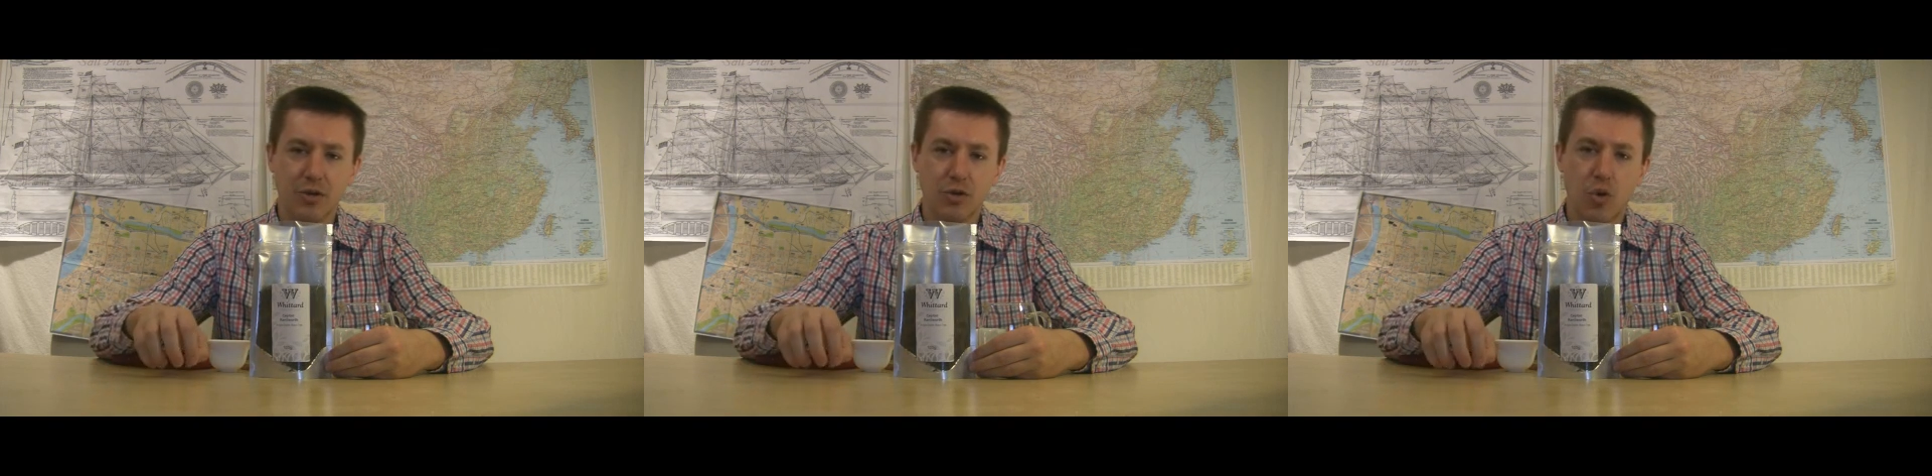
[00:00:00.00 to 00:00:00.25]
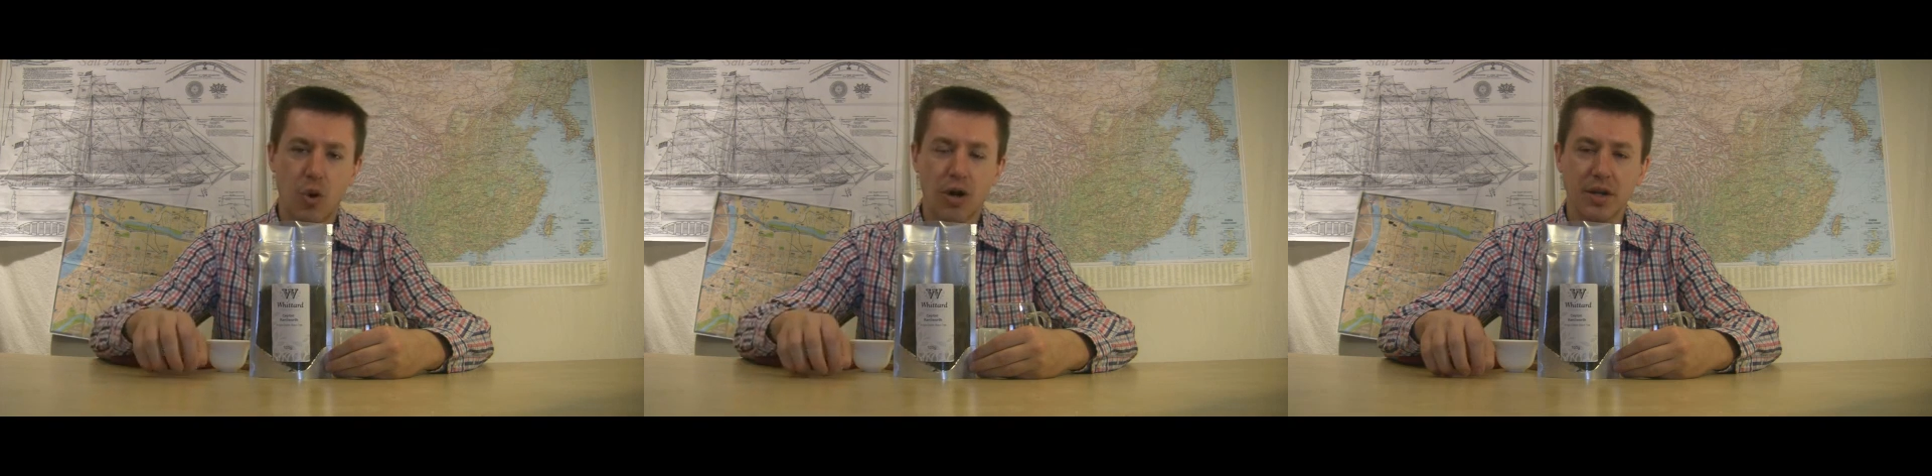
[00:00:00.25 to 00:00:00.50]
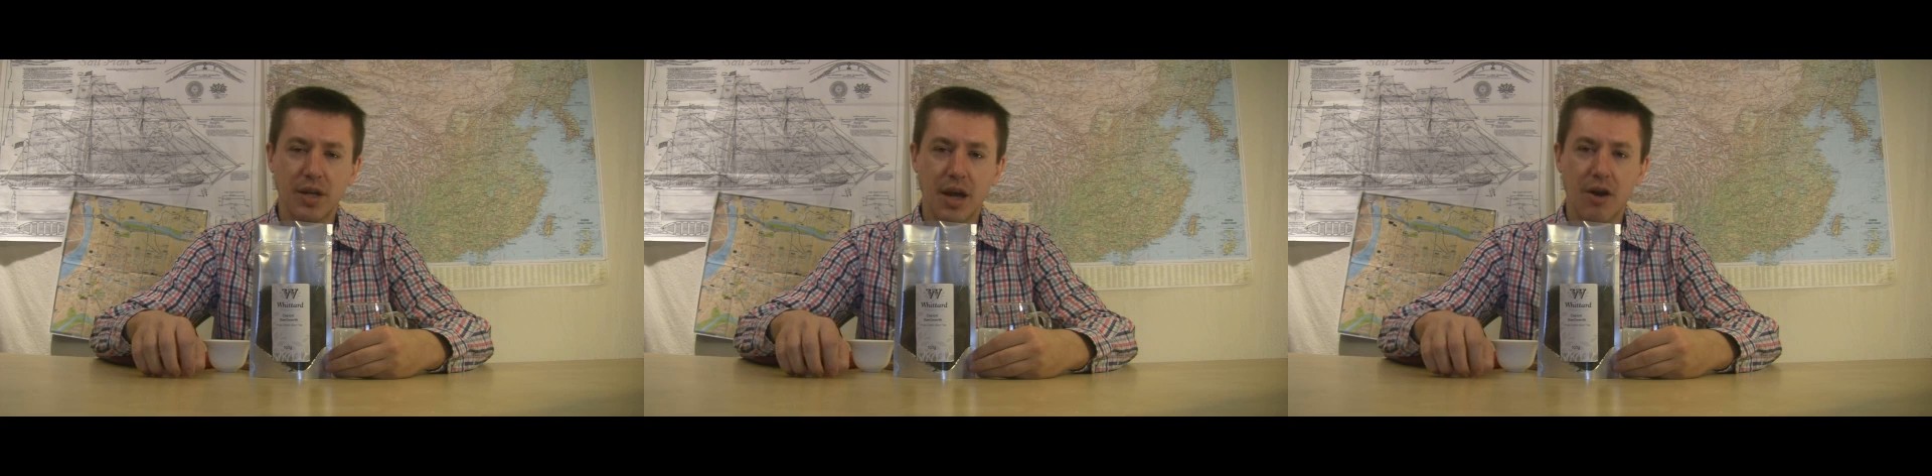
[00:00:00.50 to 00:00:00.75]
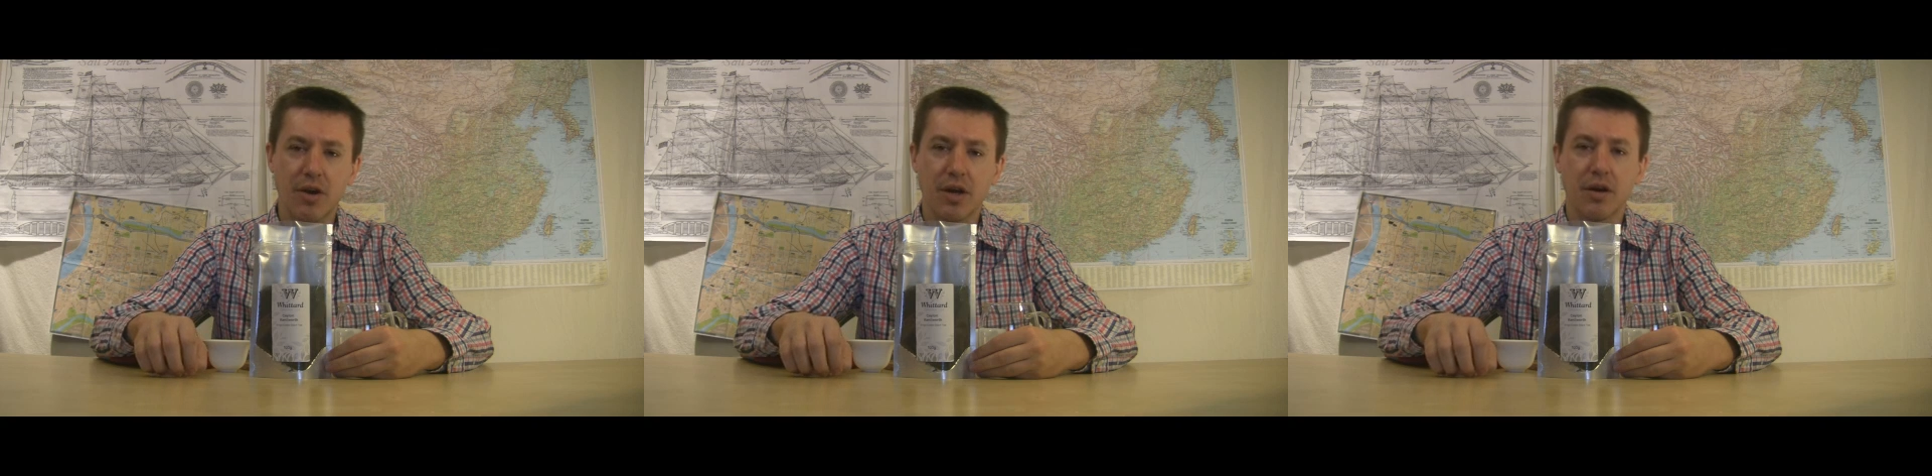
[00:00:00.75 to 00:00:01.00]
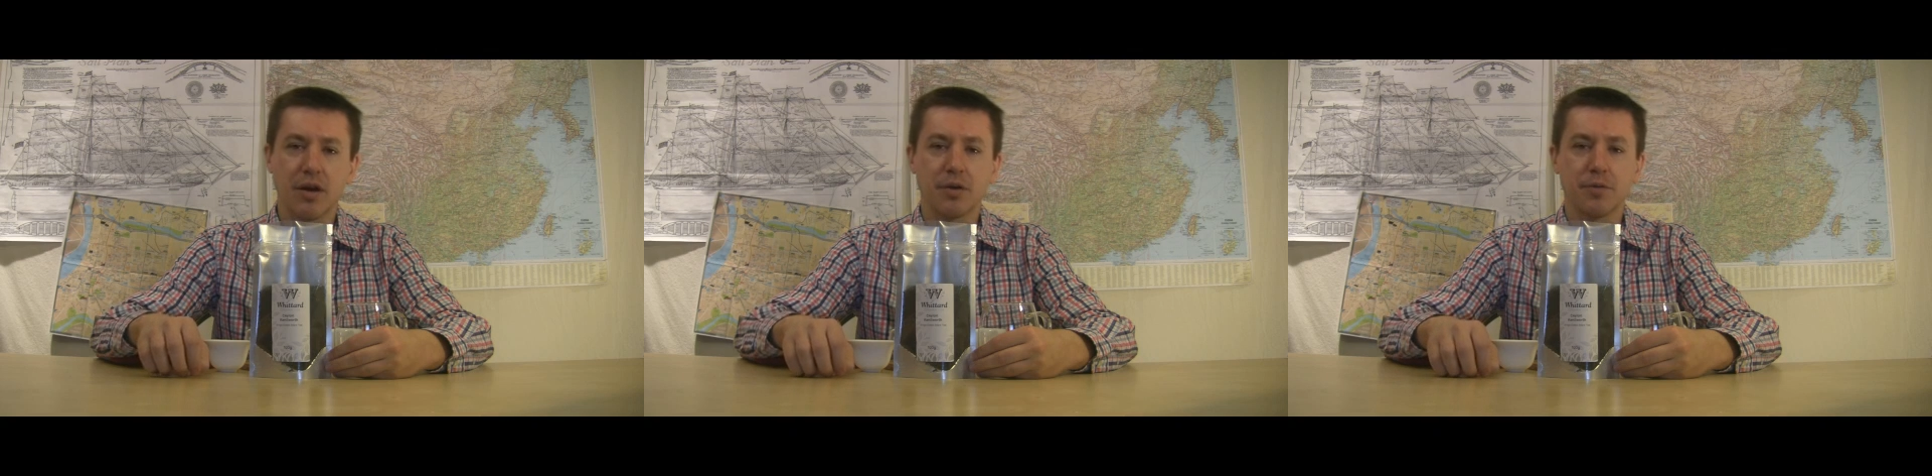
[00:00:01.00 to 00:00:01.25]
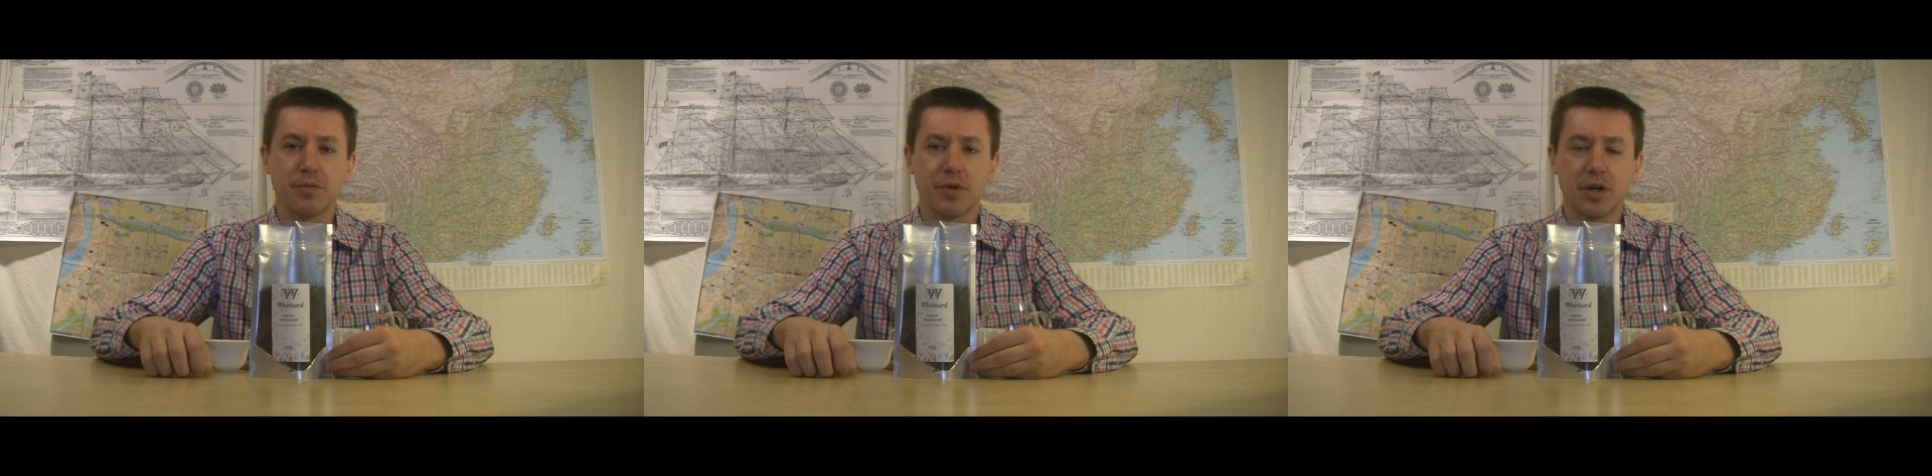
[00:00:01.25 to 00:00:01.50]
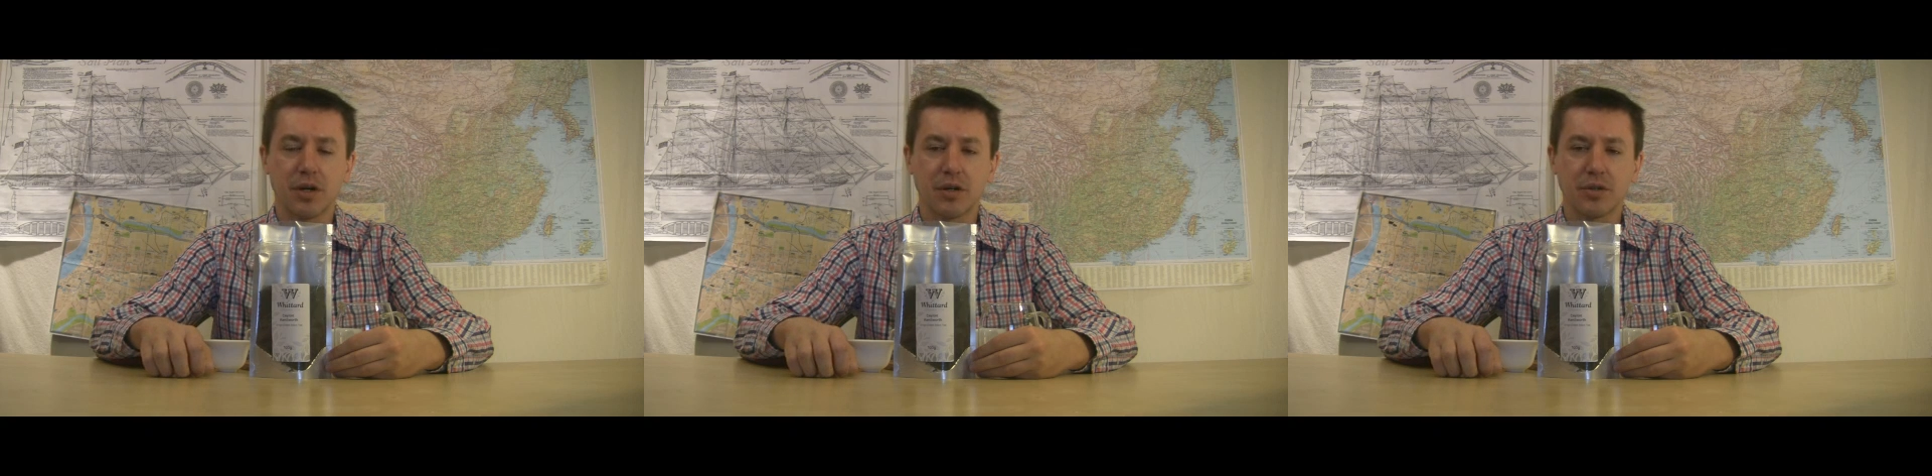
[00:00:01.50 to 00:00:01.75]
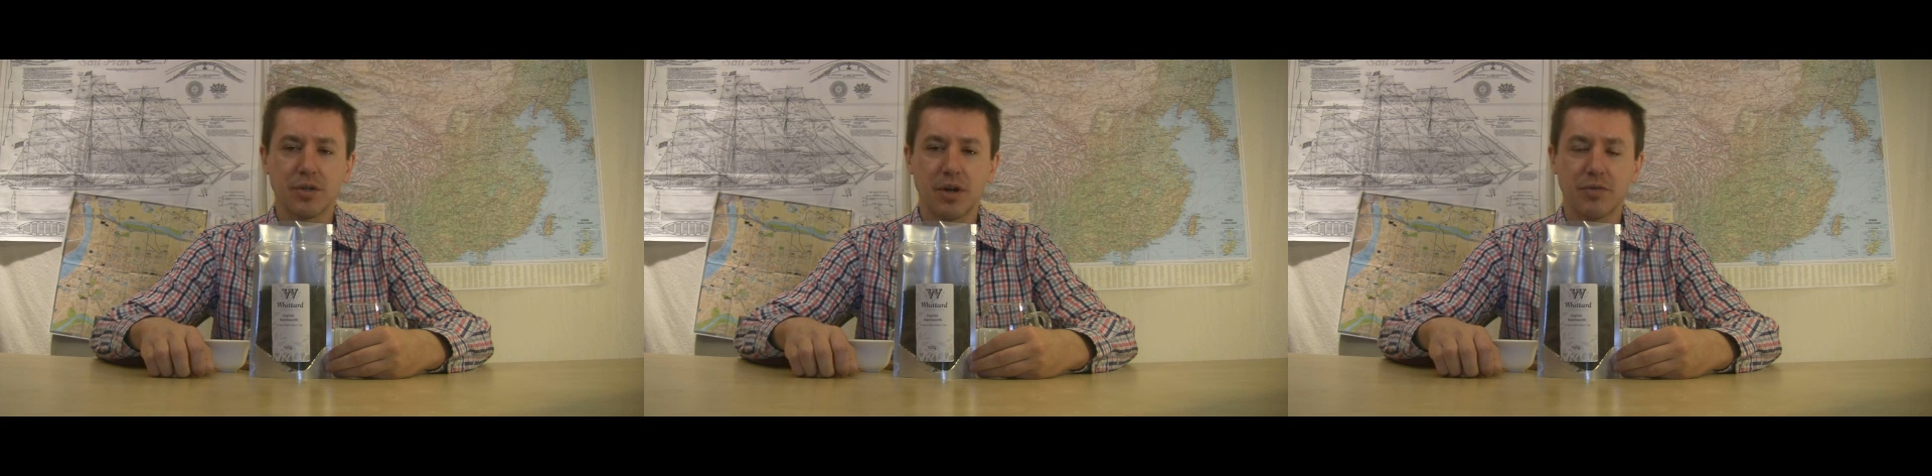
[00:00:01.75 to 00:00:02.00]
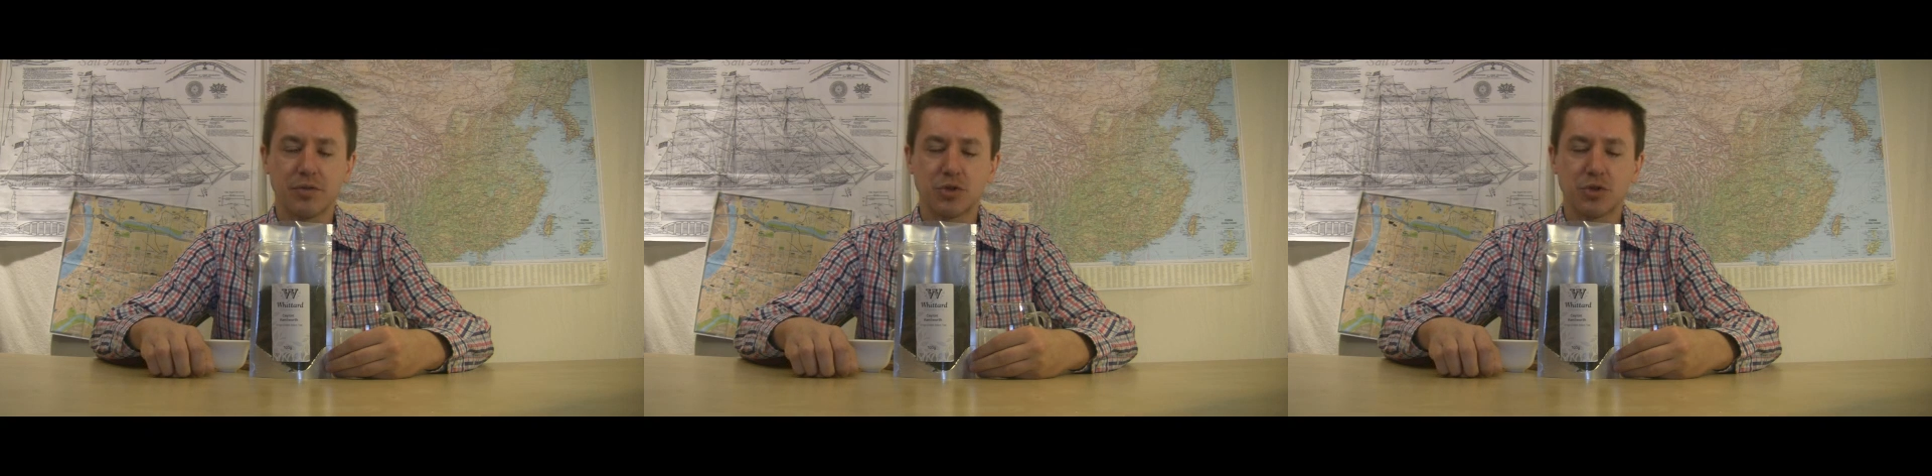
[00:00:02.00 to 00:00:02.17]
quality area of